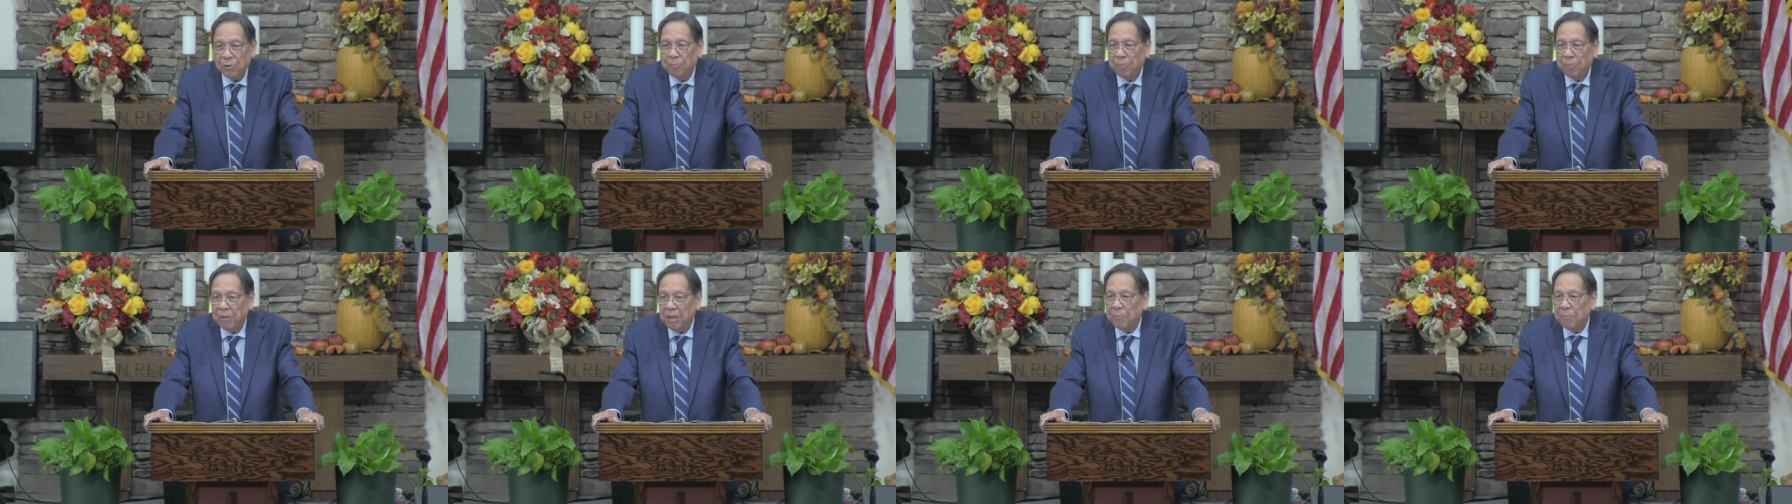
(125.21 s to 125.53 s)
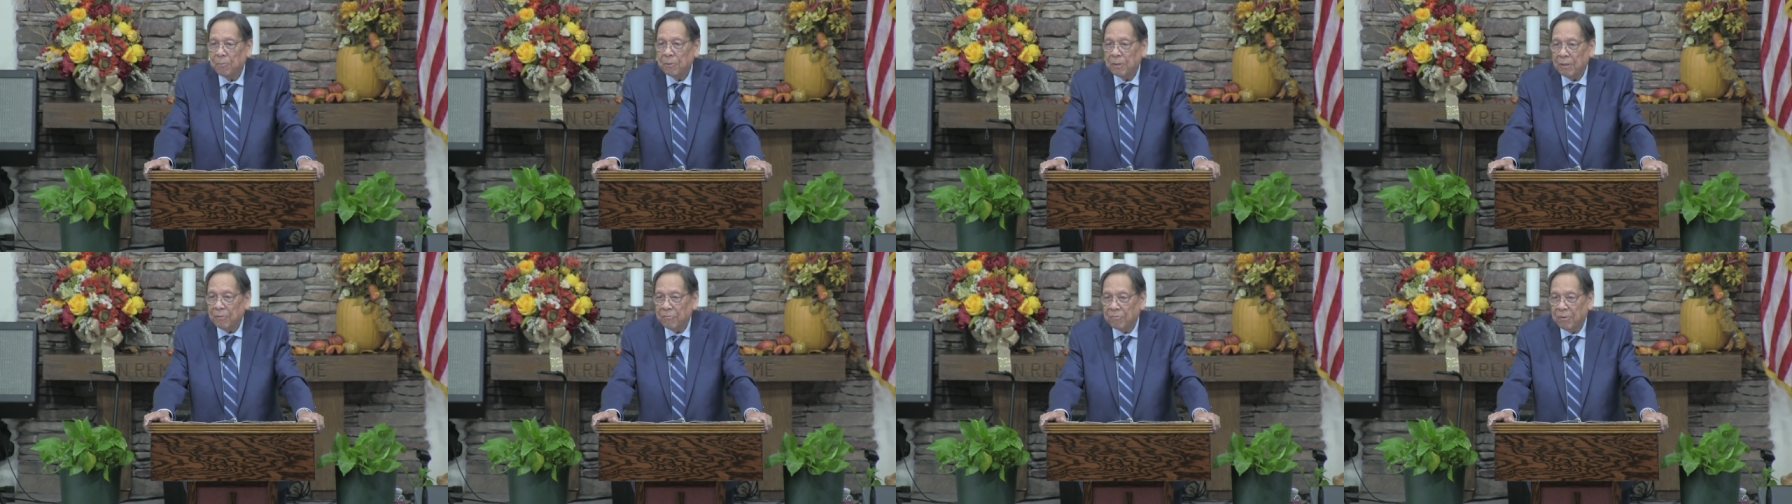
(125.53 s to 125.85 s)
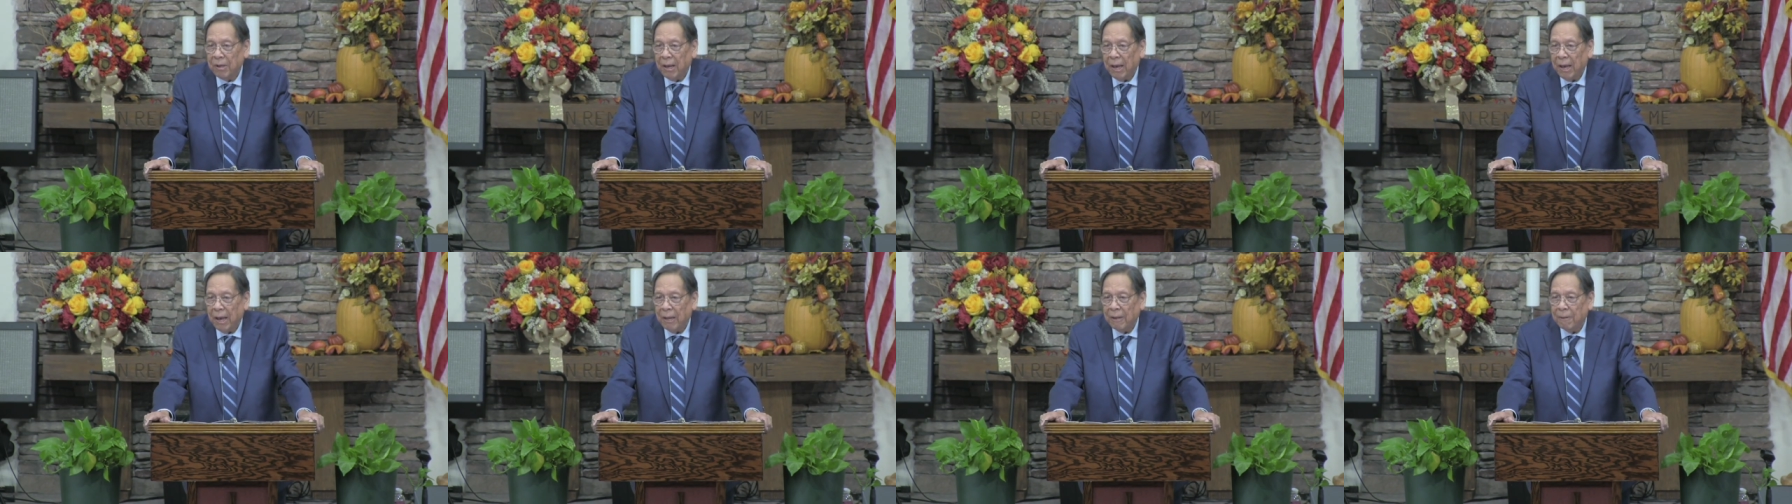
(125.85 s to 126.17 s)
the people of
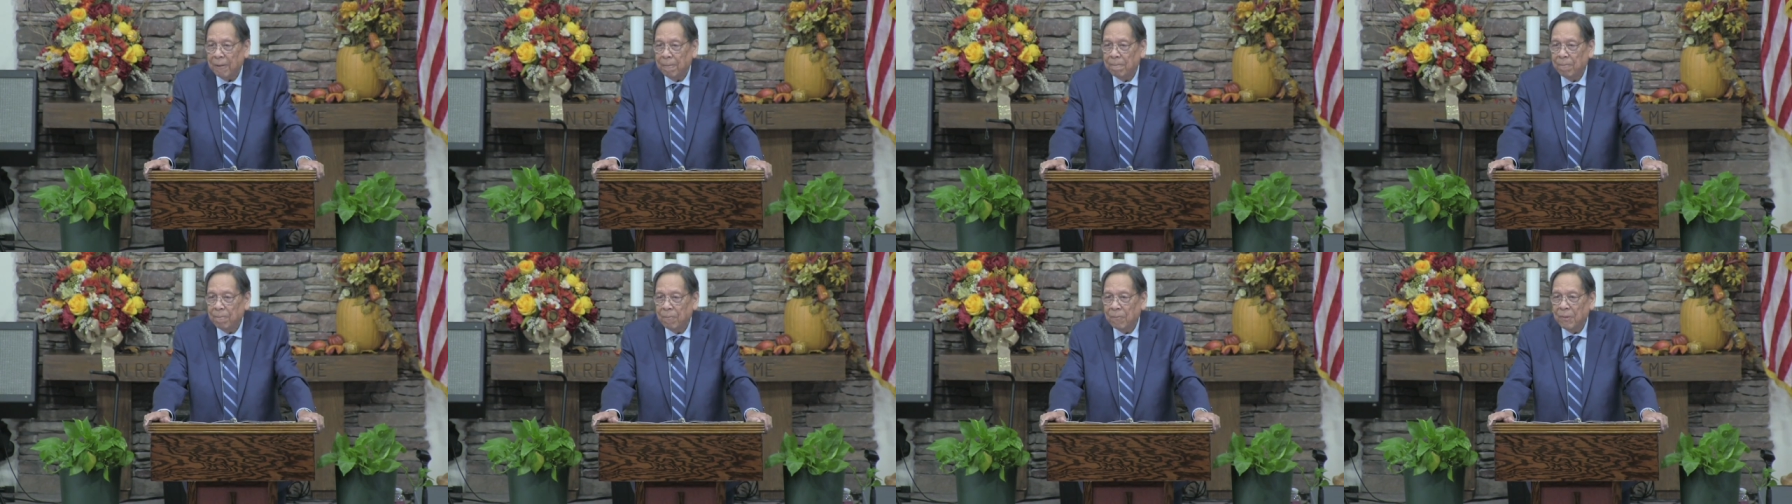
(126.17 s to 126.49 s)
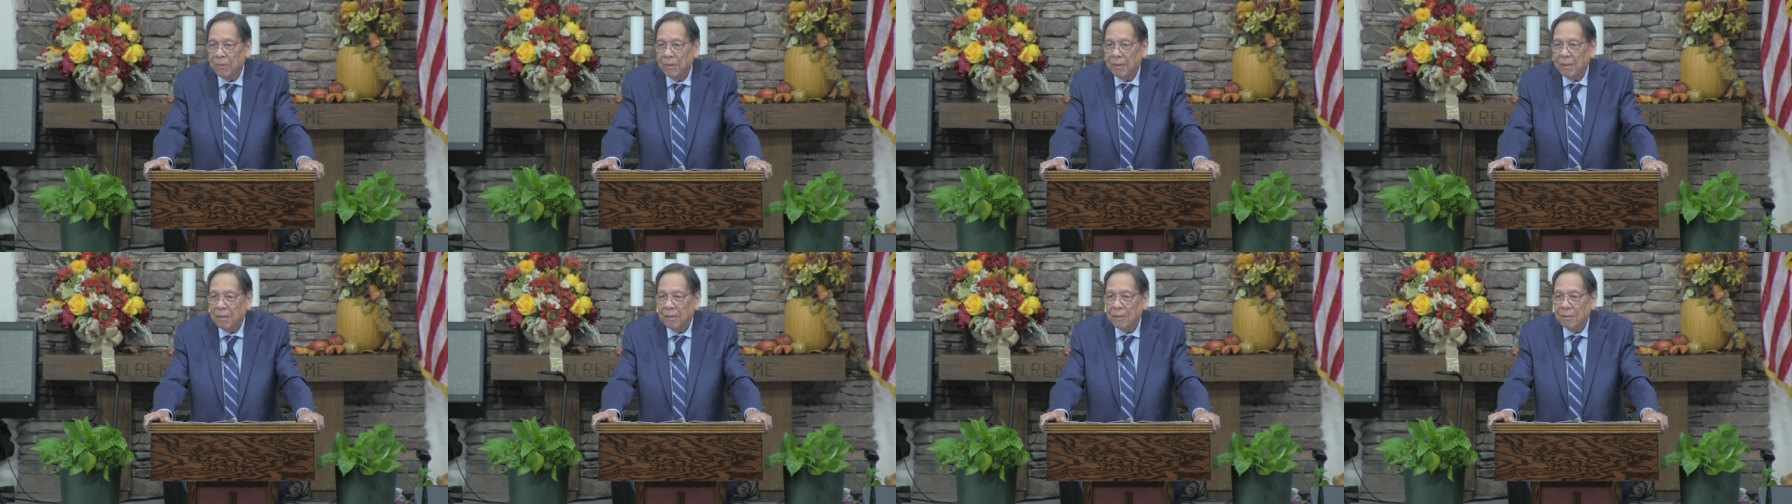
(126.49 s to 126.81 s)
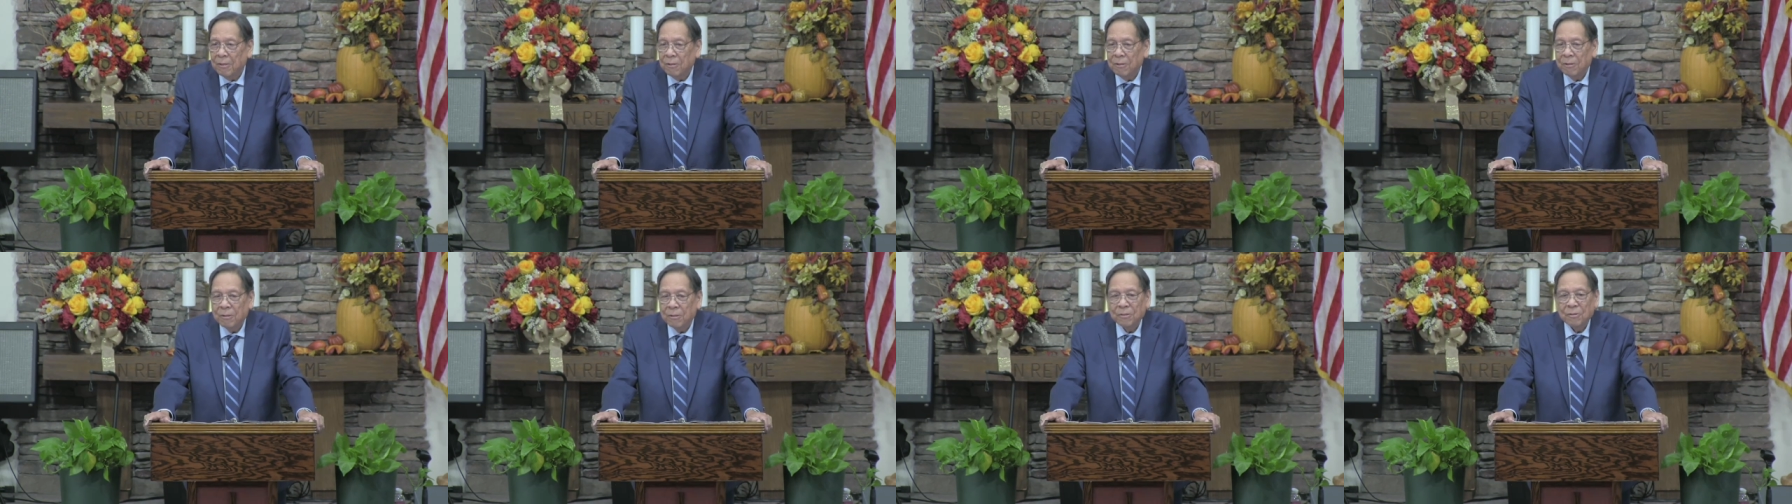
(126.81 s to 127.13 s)
God
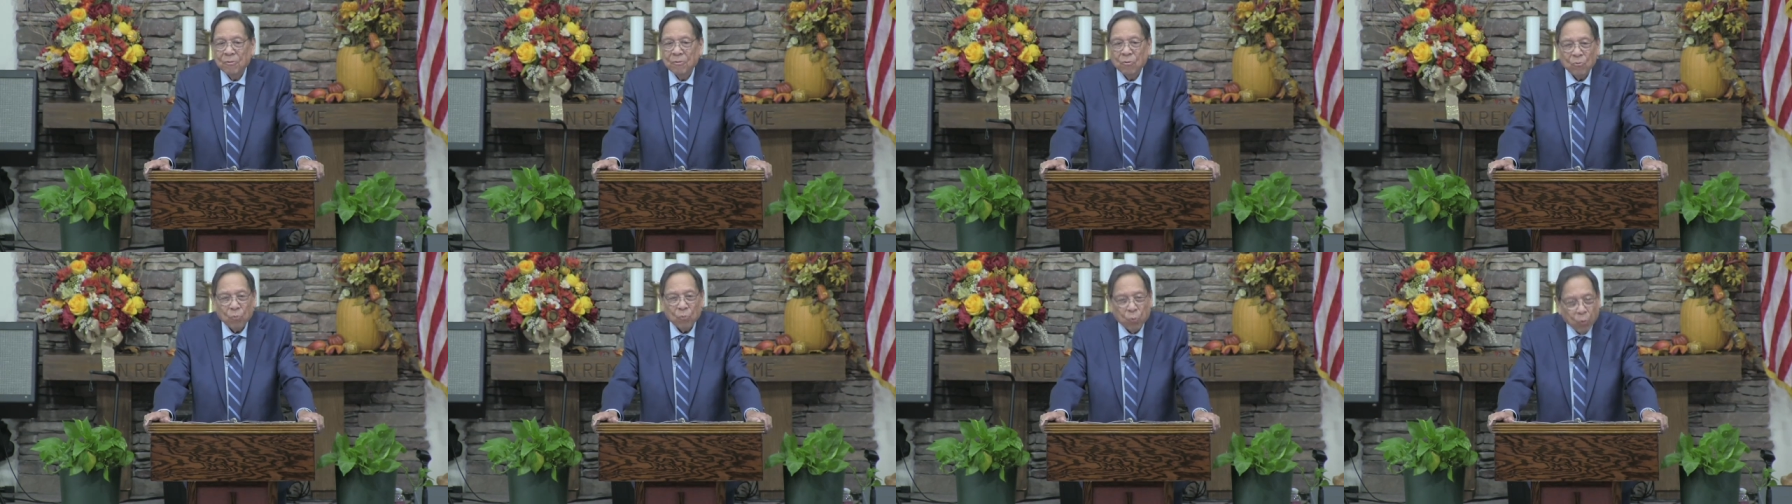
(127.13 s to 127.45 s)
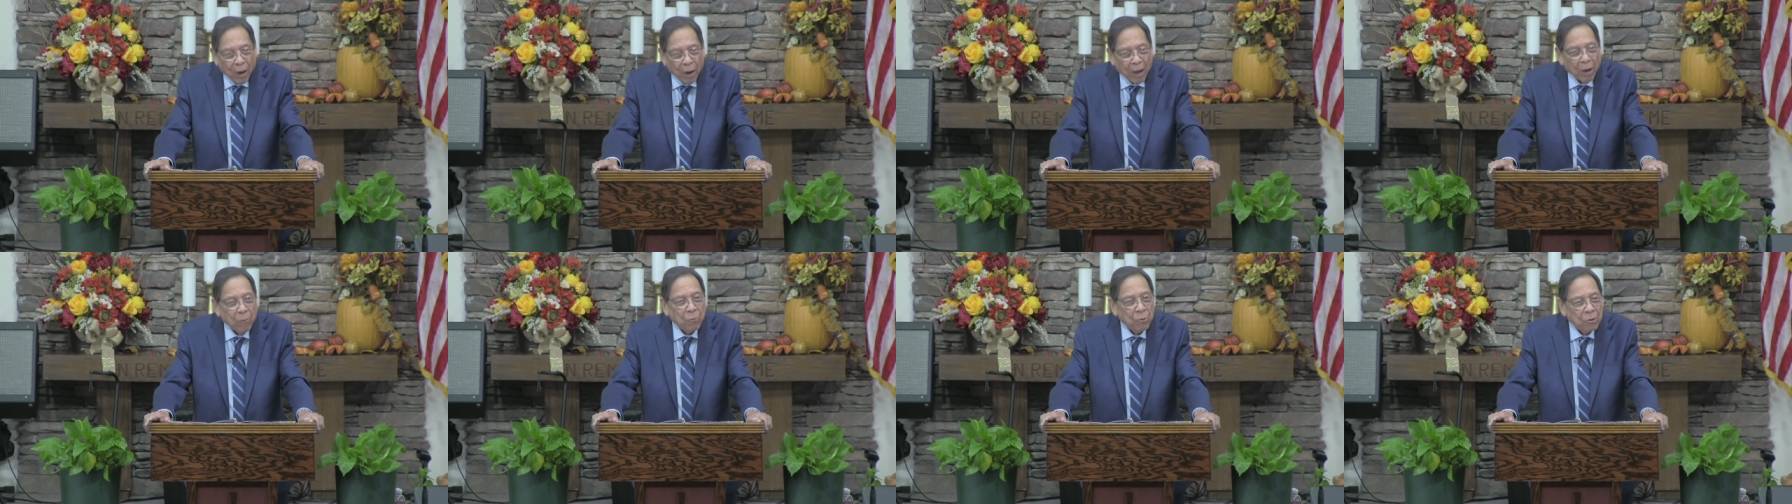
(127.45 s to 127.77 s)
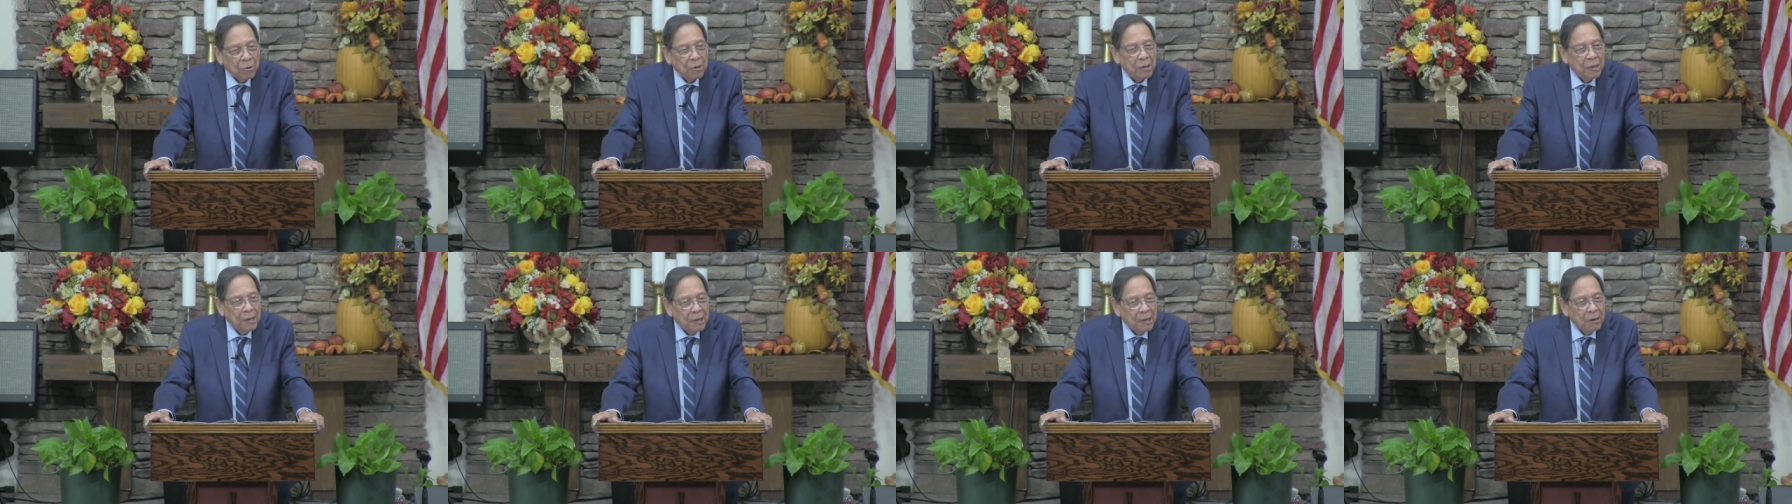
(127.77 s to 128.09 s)
why
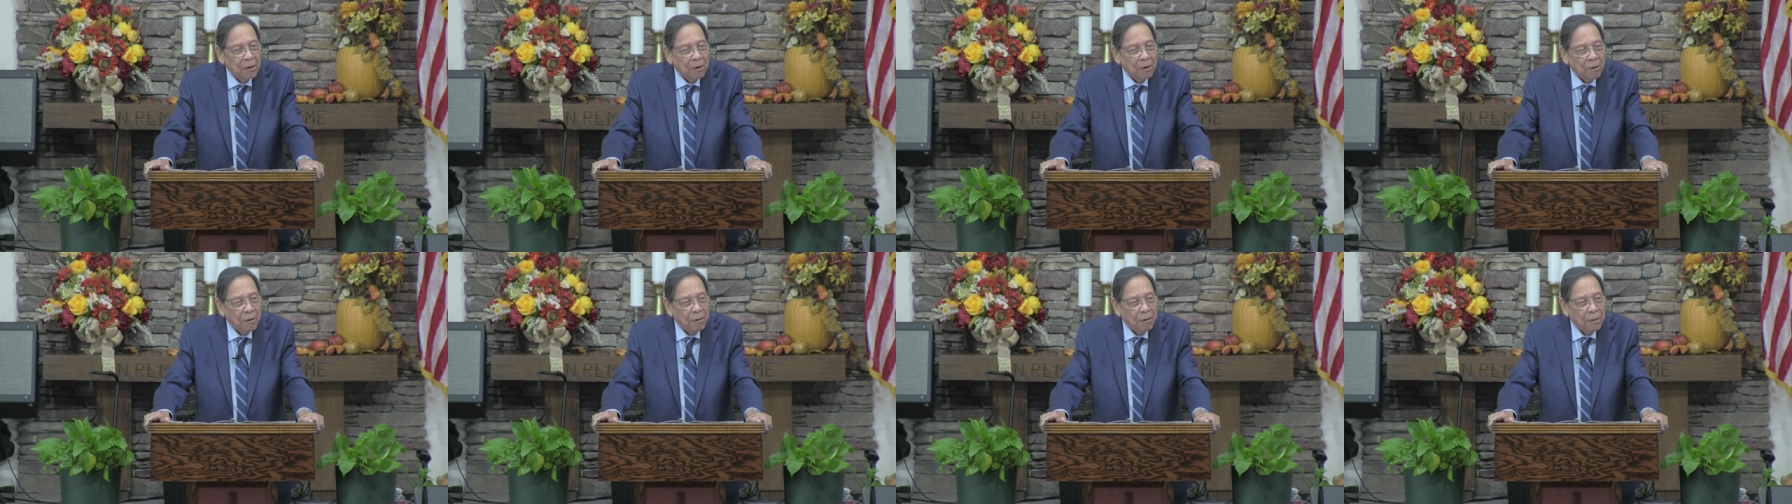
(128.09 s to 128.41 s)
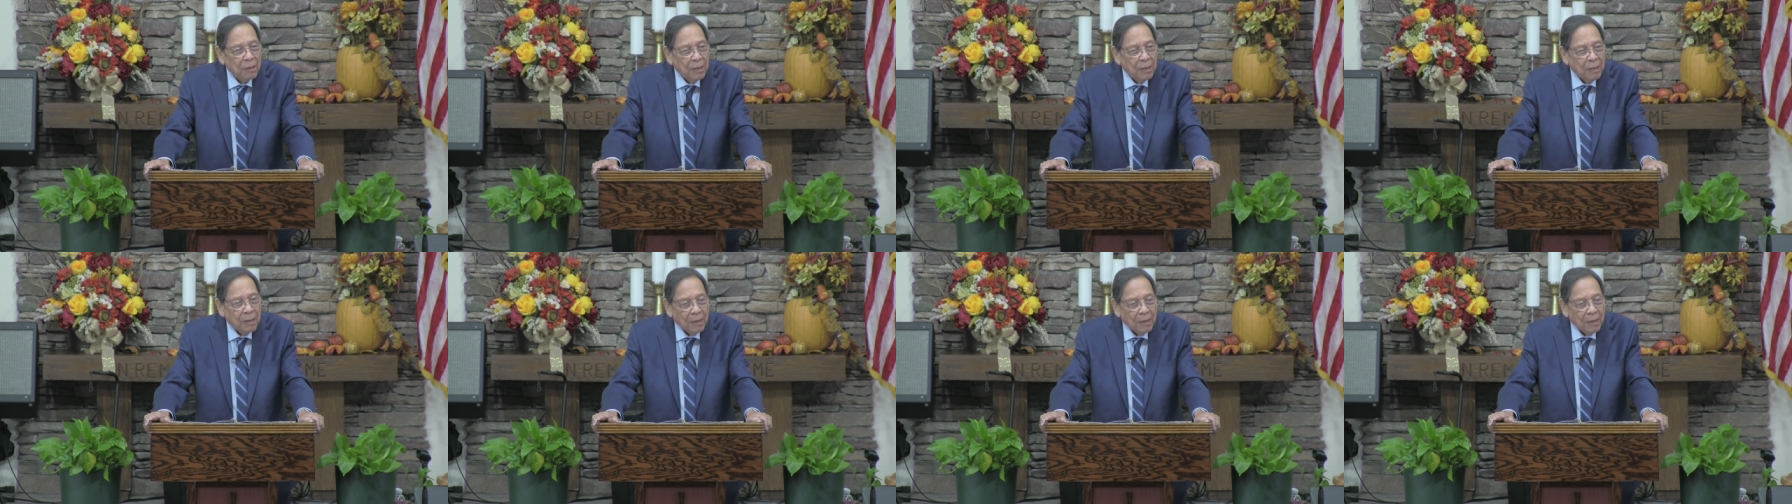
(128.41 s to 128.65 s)
we're here.